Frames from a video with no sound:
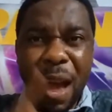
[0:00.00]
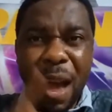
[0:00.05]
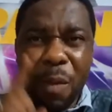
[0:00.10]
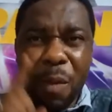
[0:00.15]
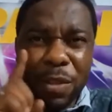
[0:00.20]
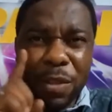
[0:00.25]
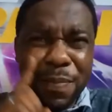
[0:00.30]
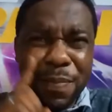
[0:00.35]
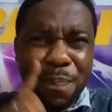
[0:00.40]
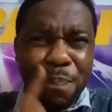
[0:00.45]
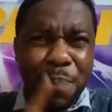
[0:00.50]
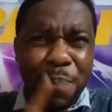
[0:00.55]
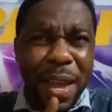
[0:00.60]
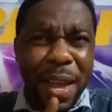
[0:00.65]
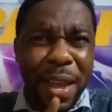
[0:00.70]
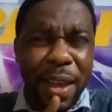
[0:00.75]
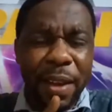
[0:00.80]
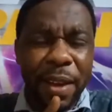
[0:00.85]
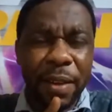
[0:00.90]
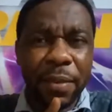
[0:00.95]
I was in
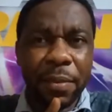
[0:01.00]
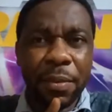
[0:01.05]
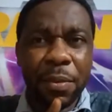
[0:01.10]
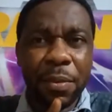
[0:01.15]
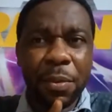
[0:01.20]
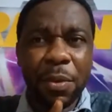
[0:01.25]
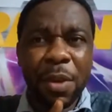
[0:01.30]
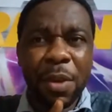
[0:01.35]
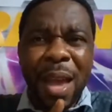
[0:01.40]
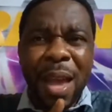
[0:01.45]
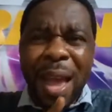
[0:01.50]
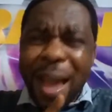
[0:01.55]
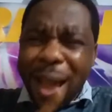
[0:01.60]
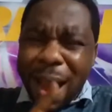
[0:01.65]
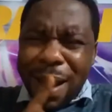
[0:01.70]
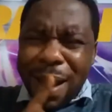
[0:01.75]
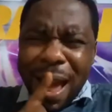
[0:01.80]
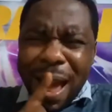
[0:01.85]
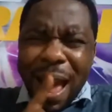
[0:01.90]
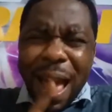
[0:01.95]
pain.
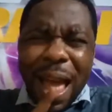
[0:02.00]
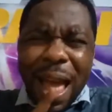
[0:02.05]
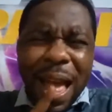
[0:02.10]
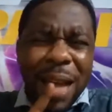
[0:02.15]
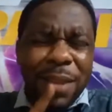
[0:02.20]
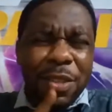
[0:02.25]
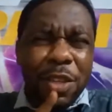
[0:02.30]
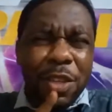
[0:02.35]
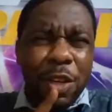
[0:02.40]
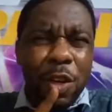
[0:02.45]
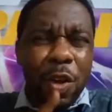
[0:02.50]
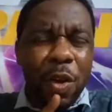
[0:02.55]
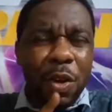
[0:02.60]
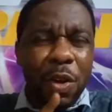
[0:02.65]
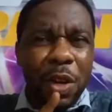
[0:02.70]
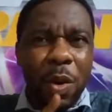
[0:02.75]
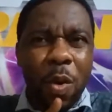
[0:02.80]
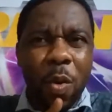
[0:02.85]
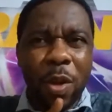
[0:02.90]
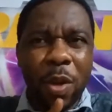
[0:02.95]
And I asked the
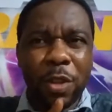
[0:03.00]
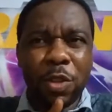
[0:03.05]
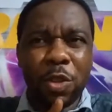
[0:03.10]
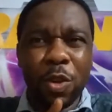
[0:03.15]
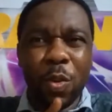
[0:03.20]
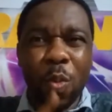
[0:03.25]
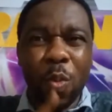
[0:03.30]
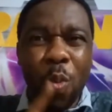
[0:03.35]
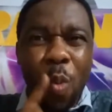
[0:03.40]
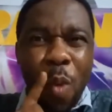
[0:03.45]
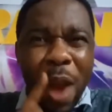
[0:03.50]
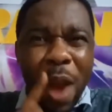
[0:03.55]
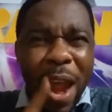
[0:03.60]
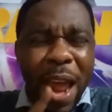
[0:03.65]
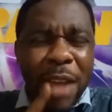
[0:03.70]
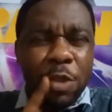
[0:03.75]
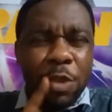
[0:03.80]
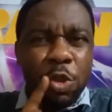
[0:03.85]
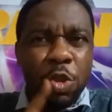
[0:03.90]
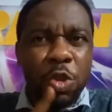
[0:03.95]
Lord a question,
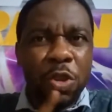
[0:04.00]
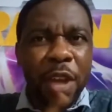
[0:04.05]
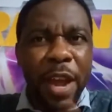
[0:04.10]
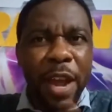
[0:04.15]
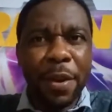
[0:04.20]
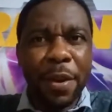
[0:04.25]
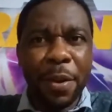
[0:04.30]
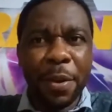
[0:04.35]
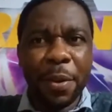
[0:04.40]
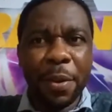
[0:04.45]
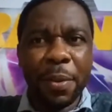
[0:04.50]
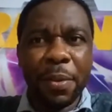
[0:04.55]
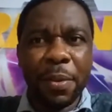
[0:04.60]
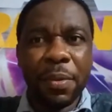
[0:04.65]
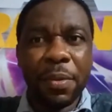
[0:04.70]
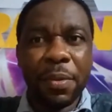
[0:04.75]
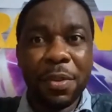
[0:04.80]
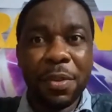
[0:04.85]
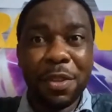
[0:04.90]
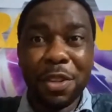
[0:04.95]
where should I go?
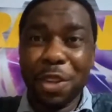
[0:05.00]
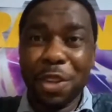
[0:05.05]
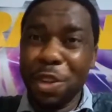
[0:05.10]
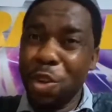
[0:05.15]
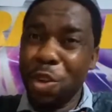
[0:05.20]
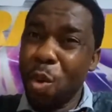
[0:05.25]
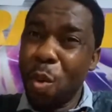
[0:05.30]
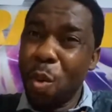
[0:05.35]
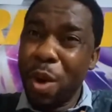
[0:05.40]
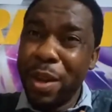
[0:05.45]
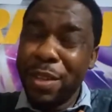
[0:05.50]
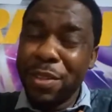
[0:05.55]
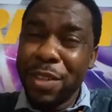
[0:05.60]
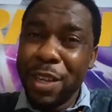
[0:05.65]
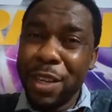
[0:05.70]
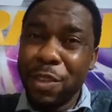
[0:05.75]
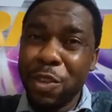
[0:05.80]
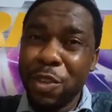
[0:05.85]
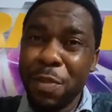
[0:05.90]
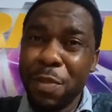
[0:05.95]
You know what he
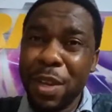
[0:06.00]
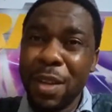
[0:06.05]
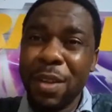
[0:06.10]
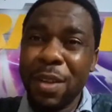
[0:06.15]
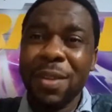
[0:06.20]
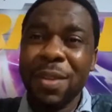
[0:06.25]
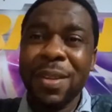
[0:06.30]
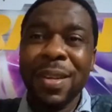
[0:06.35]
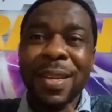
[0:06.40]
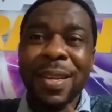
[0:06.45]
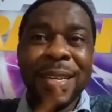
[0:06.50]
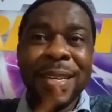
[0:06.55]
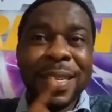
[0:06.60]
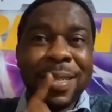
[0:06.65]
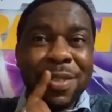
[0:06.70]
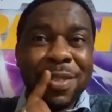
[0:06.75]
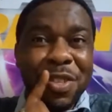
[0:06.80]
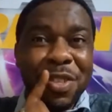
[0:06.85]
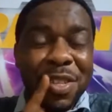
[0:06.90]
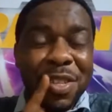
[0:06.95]
said to me?
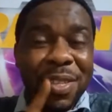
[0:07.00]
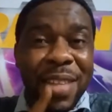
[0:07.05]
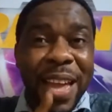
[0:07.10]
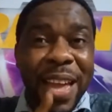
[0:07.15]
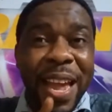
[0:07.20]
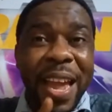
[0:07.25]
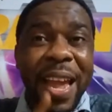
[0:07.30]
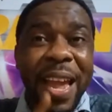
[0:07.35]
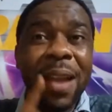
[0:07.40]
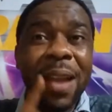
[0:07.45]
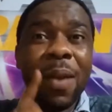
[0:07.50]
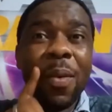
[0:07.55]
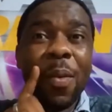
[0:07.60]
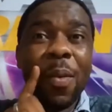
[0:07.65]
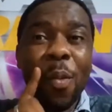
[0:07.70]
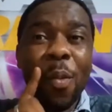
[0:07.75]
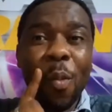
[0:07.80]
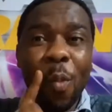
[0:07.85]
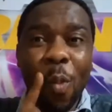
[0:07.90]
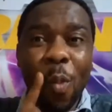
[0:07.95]
Stay
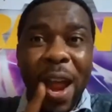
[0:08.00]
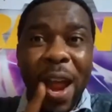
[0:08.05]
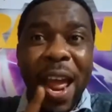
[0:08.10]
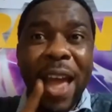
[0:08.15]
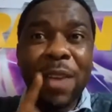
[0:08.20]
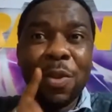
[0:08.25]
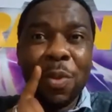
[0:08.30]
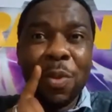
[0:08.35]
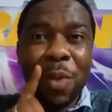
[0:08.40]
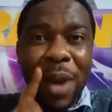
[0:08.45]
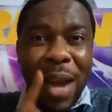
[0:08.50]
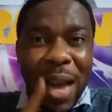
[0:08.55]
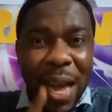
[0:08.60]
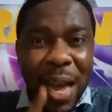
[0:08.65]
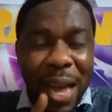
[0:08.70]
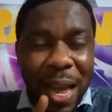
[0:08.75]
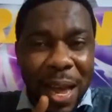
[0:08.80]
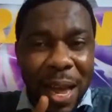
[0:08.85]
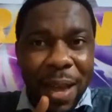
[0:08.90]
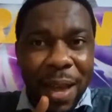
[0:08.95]
where you
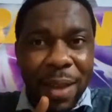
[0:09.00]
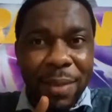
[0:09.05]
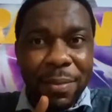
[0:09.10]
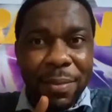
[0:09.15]
are.